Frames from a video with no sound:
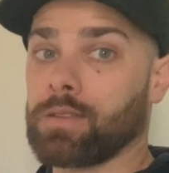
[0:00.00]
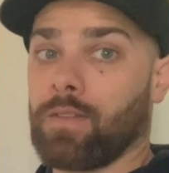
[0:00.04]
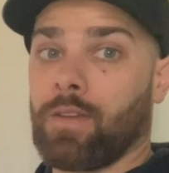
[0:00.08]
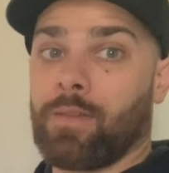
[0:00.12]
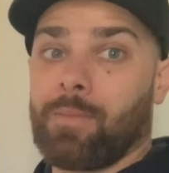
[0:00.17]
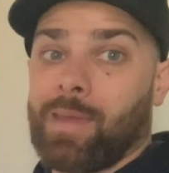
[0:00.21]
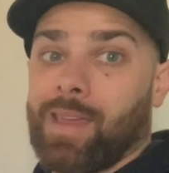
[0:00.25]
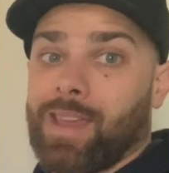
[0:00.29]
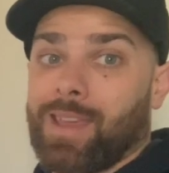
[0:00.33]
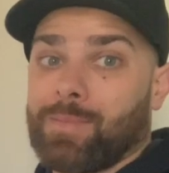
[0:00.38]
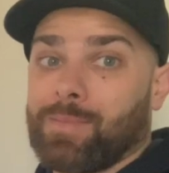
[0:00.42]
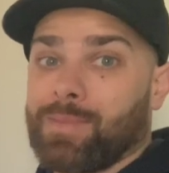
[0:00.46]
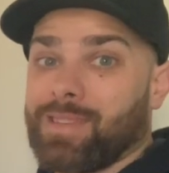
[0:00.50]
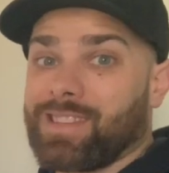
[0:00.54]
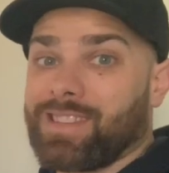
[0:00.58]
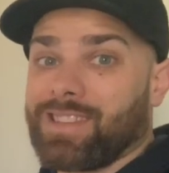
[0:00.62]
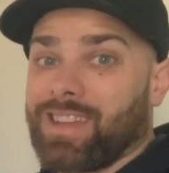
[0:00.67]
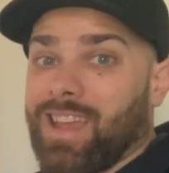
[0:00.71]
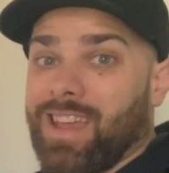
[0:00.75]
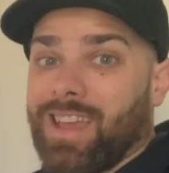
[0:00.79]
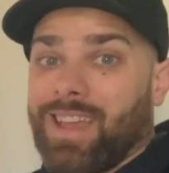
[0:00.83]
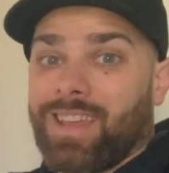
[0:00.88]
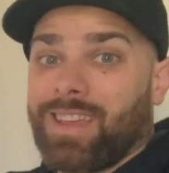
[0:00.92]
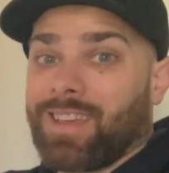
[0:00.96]
if I make a
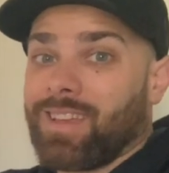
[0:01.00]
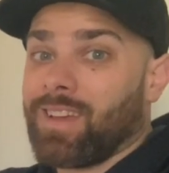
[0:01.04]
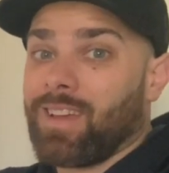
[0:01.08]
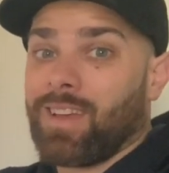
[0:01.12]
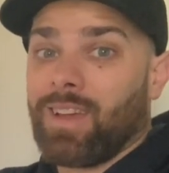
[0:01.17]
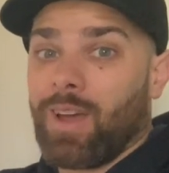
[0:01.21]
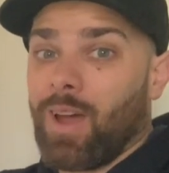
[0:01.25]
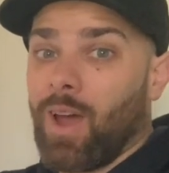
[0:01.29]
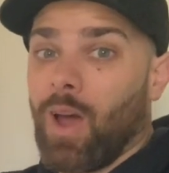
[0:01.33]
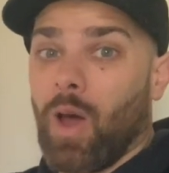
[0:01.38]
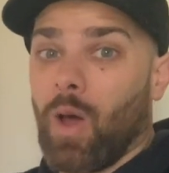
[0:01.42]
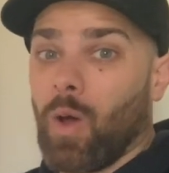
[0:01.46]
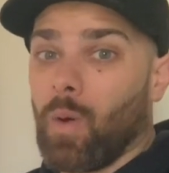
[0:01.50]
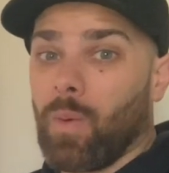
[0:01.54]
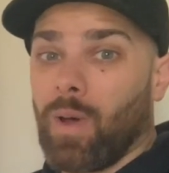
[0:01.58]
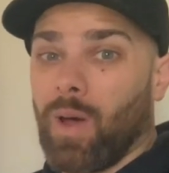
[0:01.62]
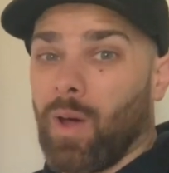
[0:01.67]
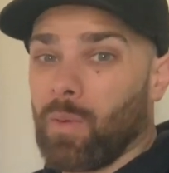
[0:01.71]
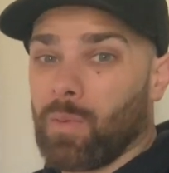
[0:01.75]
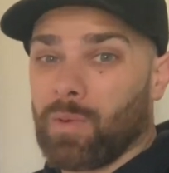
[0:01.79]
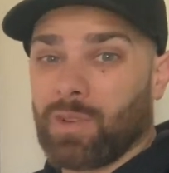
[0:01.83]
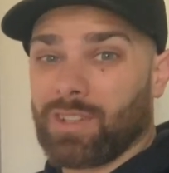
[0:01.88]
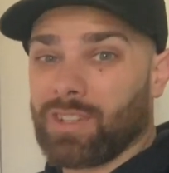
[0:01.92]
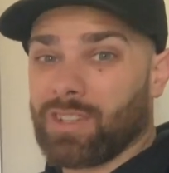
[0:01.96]
mistake, oh
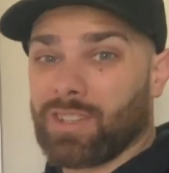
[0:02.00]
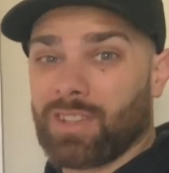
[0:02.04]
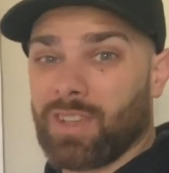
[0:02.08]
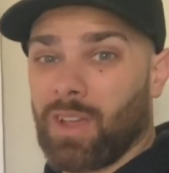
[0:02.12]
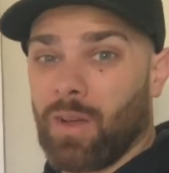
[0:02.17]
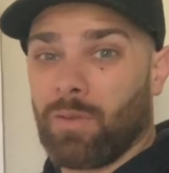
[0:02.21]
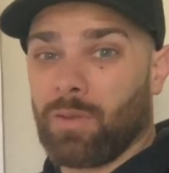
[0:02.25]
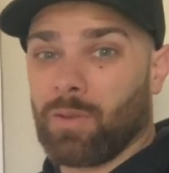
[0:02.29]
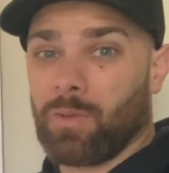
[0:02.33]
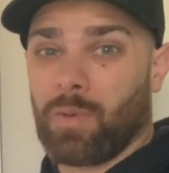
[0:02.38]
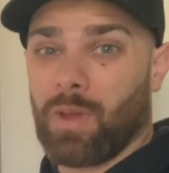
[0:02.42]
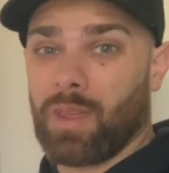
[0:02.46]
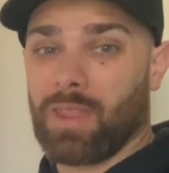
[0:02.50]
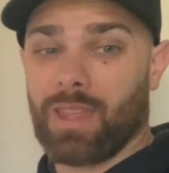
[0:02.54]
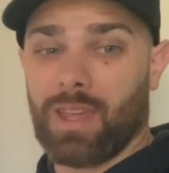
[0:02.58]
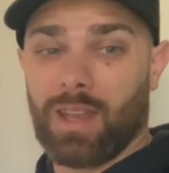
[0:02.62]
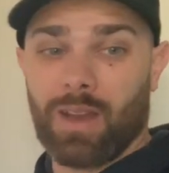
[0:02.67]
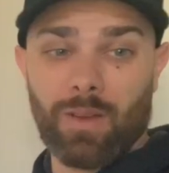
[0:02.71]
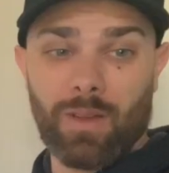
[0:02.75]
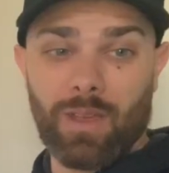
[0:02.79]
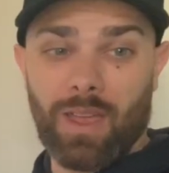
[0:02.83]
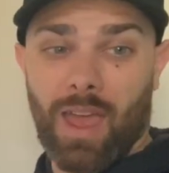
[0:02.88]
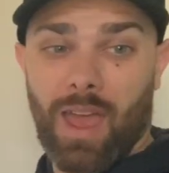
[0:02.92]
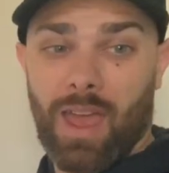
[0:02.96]
well, we're just going with it,
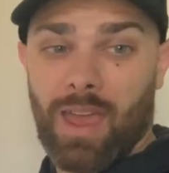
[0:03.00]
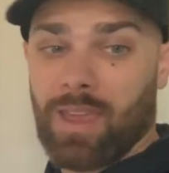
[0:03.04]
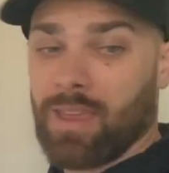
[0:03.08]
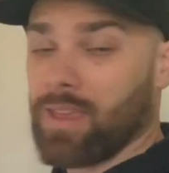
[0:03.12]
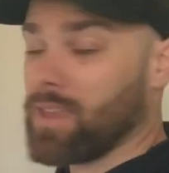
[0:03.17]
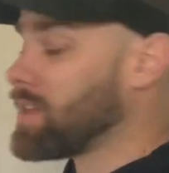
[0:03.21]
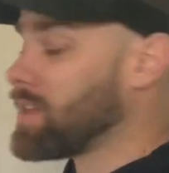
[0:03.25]
okay?